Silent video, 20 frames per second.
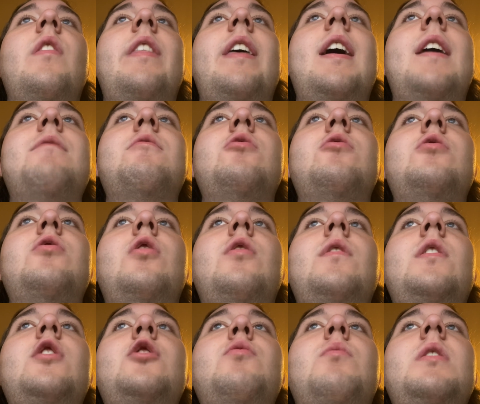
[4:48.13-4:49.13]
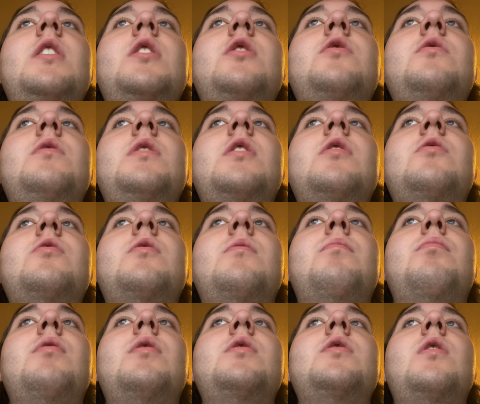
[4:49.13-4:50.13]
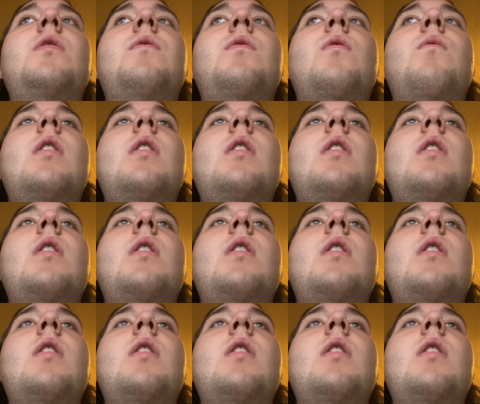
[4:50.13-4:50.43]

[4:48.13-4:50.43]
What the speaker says: after serving 22 years in prison for